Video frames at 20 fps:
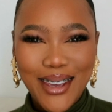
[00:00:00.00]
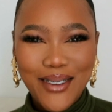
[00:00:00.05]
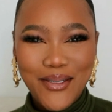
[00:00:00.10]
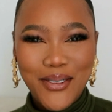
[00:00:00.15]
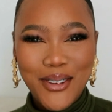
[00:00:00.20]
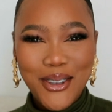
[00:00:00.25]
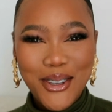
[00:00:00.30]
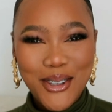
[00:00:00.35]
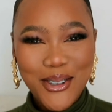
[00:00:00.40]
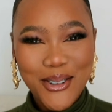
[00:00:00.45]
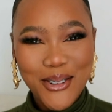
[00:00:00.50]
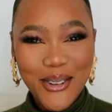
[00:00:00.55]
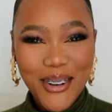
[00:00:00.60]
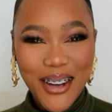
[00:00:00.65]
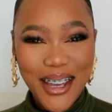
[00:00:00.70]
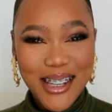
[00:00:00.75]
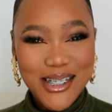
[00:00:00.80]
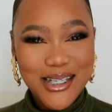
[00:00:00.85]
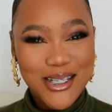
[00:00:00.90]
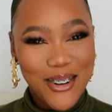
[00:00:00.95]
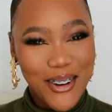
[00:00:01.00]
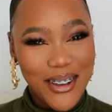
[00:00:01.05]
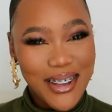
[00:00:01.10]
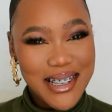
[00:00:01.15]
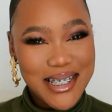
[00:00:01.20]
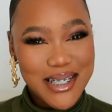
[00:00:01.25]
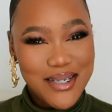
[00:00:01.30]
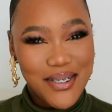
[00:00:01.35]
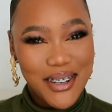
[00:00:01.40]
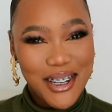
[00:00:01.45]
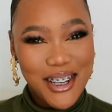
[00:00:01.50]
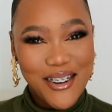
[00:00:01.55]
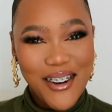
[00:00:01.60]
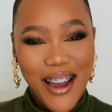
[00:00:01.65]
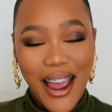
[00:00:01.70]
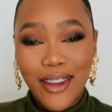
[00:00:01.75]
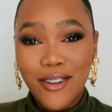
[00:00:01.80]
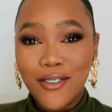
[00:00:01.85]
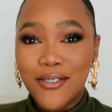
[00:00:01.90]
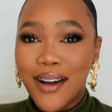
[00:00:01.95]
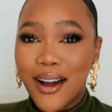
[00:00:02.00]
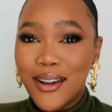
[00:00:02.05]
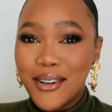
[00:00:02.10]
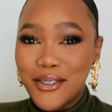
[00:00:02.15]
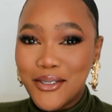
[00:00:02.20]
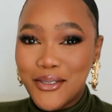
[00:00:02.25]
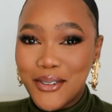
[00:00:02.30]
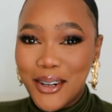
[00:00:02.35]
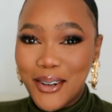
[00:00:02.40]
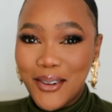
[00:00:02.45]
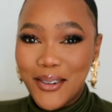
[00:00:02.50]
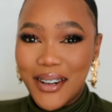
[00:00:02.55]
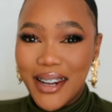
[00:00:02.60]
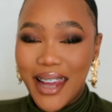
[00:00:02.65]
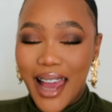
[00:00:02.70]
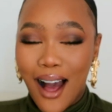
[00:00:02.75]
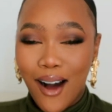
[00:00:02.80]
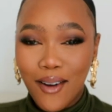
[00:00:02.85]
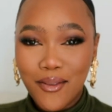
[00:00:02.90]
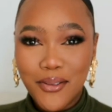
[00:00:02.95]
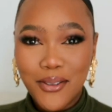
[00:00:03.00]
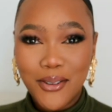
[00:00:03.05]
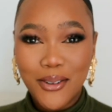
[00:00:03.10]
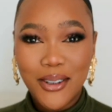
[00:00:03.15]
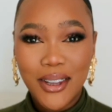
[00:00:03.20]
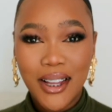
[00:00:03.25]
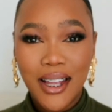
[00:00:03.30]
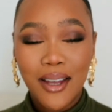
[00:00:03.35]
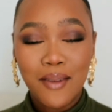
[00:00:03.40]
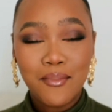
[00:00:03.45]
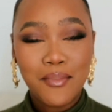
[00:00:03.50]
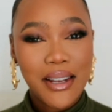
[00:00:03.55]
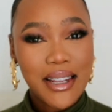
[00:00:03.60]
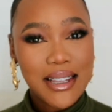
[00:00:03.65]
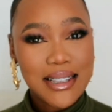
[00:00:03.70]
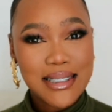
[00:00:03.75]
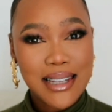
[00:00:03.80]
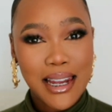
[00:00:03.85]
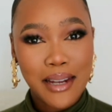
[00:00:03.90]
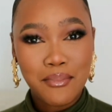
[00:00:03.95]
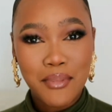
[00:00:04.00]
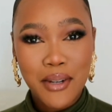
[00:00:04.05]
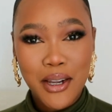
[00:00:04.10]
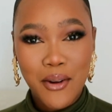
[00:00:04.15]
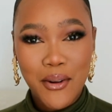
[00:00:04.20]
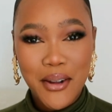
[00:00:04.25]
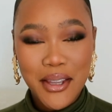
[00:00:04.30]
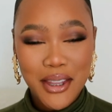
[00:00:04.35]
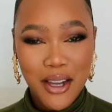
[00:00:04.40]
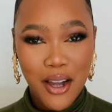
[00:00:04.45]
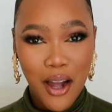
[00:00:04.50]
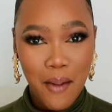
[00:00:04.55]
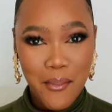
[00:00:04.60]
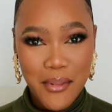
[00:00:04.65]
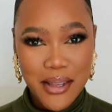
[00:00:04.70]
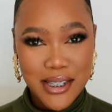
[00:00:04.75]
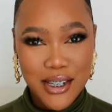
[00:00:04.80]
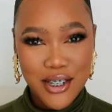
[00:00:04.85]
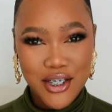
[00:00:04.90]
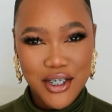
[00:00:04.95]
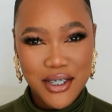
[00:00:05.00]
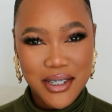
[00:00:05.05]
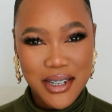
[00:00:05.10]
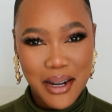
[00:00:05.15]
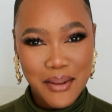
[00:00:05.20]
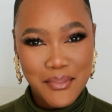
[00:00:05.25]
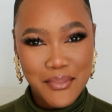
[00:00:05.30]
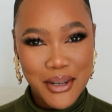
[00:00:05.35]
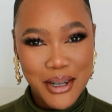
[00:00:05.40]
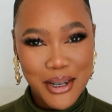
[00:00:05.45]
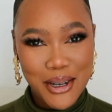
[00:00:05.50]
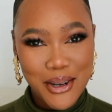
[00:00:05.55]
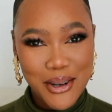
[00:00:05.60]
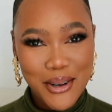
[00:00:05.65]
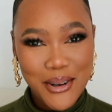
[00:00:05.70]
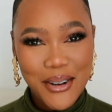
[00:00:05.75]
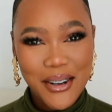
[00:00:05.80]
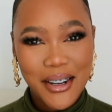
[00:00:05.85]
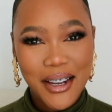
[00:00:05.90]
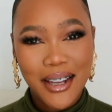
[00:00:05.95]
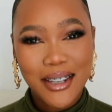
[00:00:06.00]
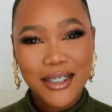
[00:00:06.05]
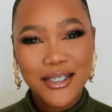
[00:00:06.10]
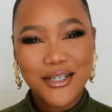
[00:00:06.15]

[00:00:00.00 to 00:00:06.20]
If you enjoyed this video and you found it really, really helpful, please let me know in the comment section down below.